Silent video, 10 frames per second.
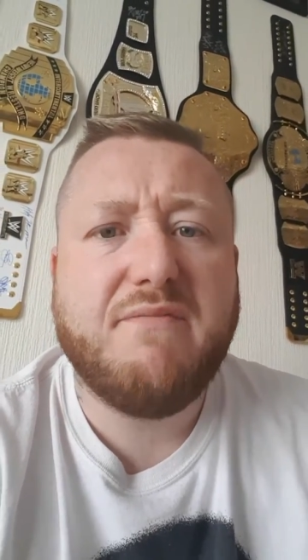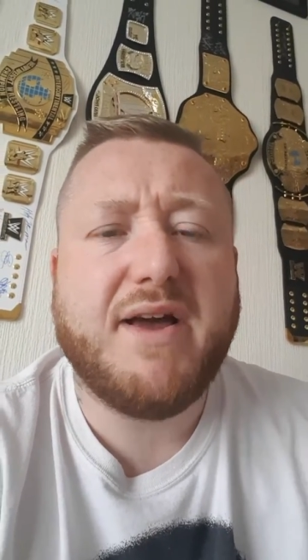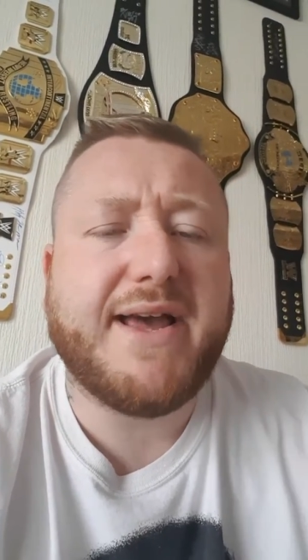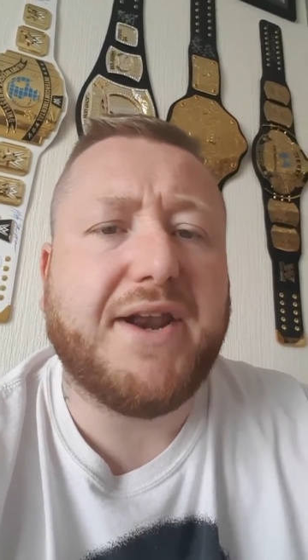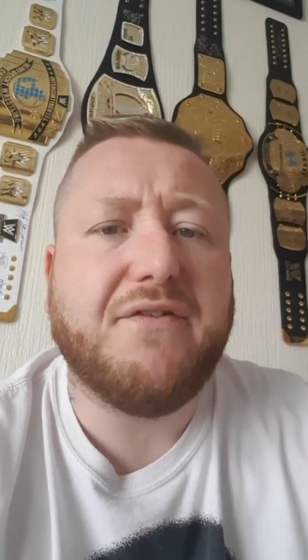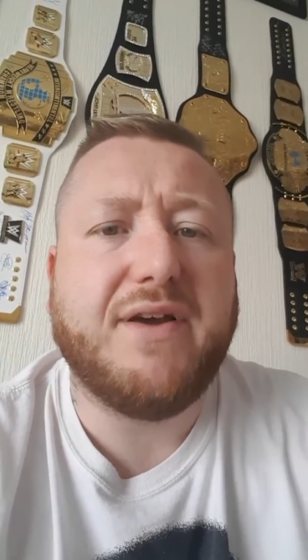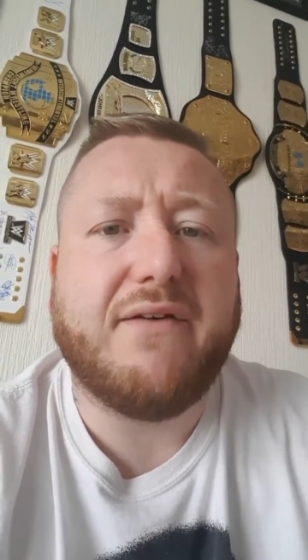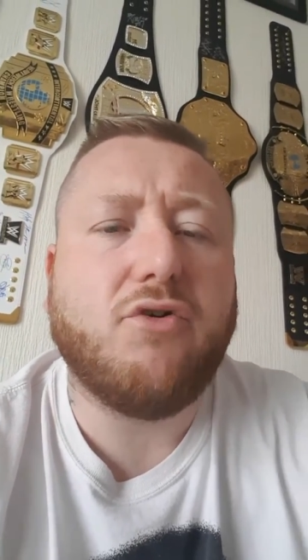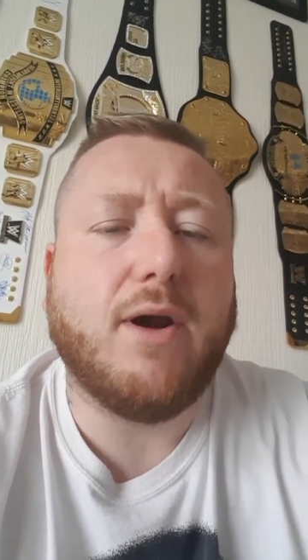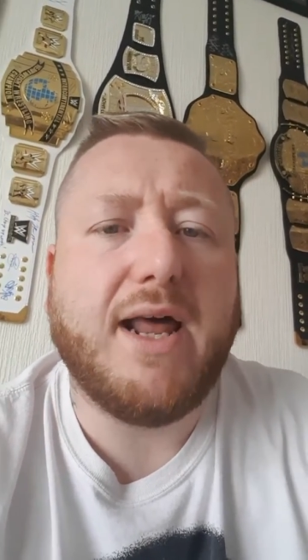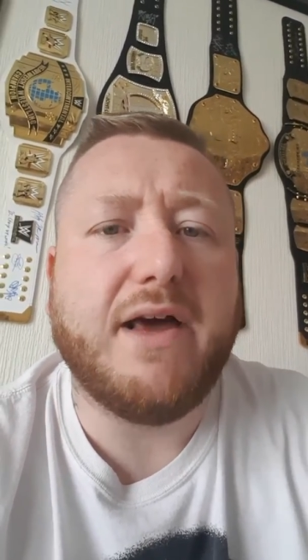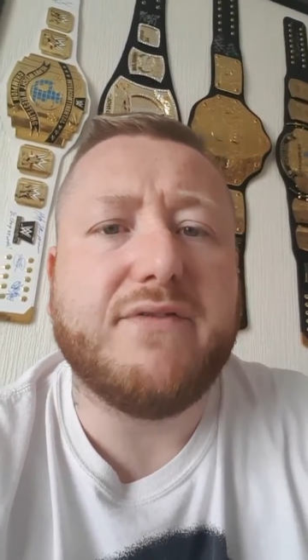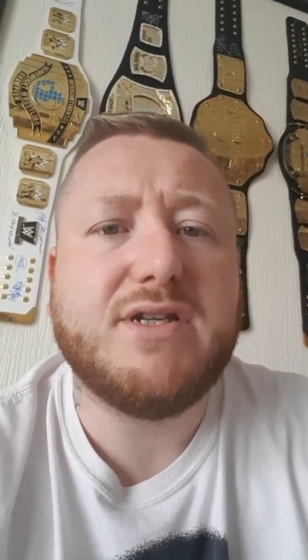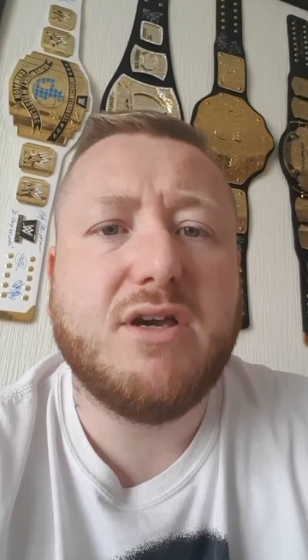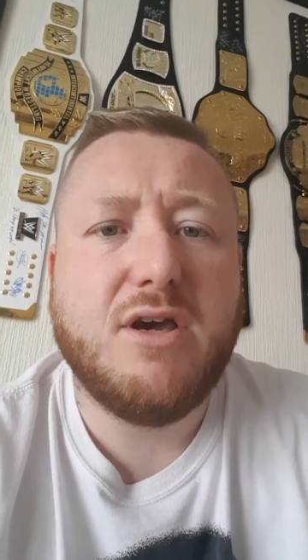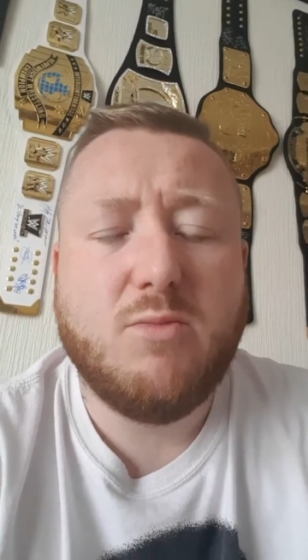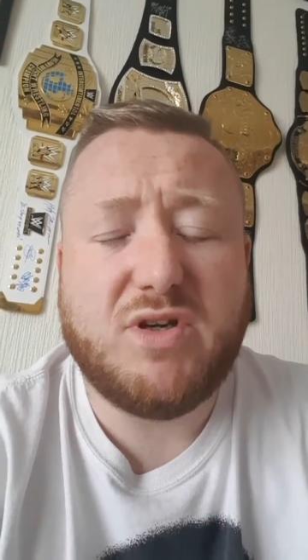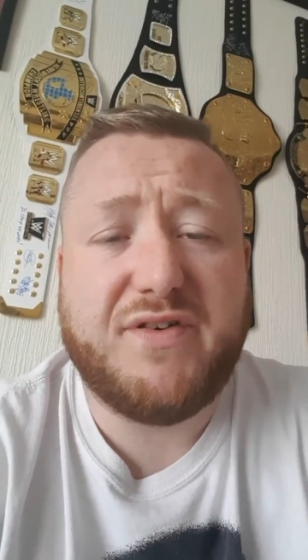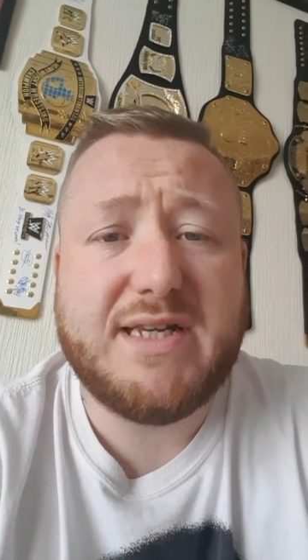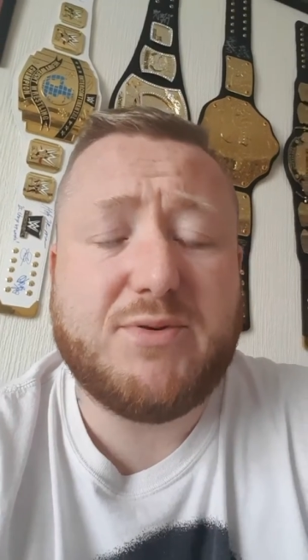that kind of thing, haven't got lives,
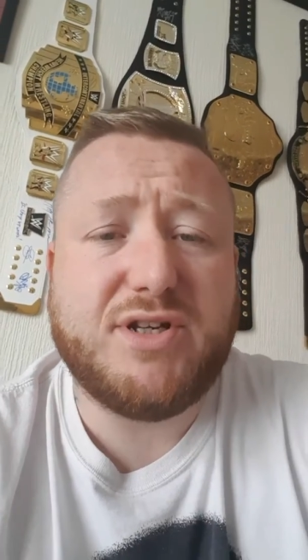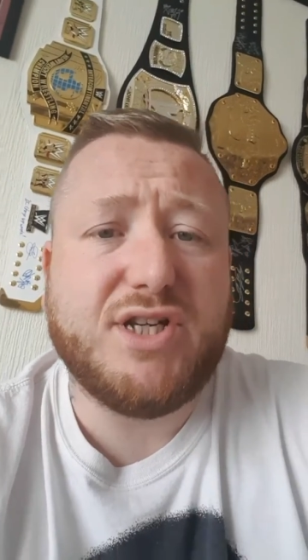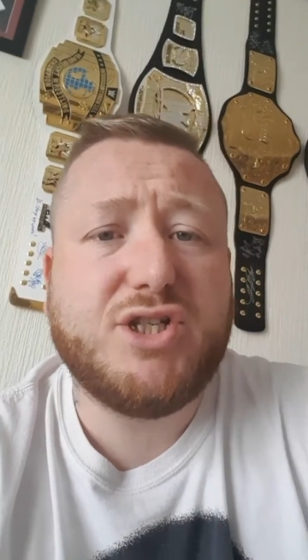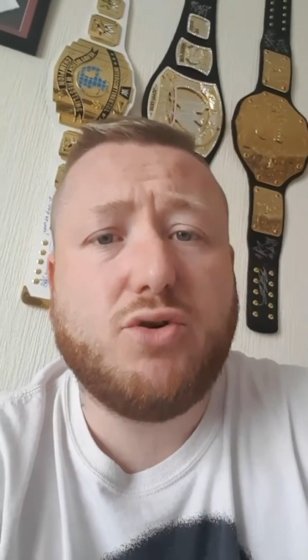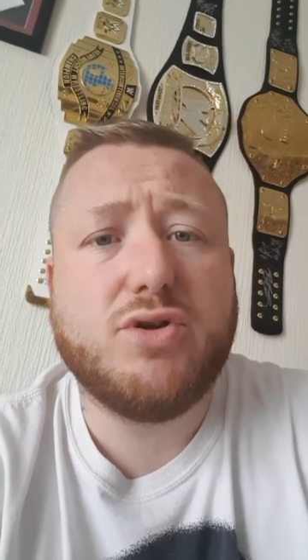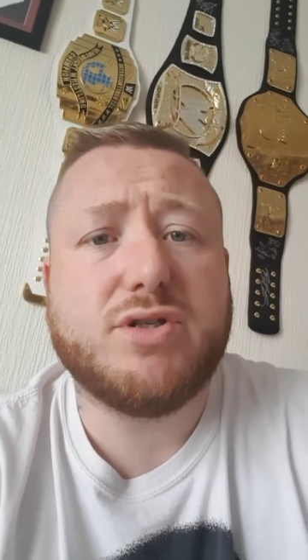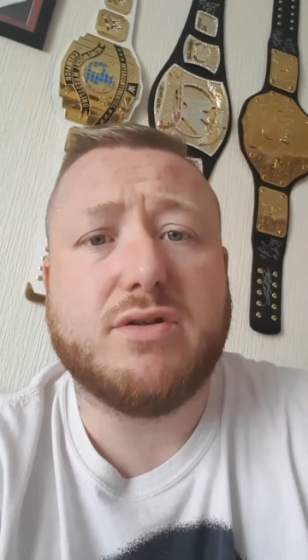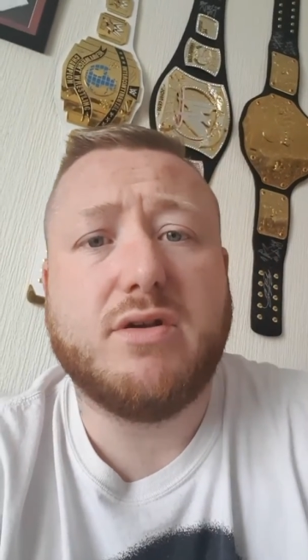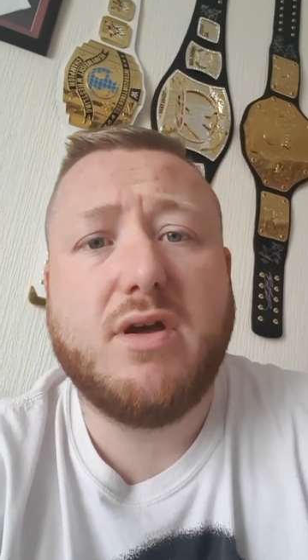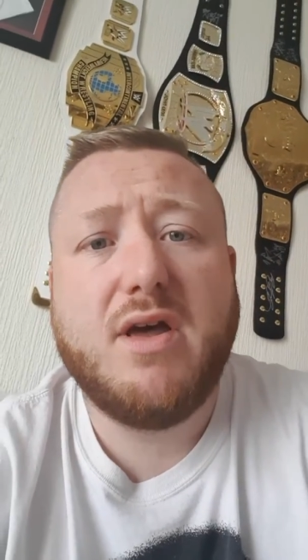which I think is absolutely disgusting.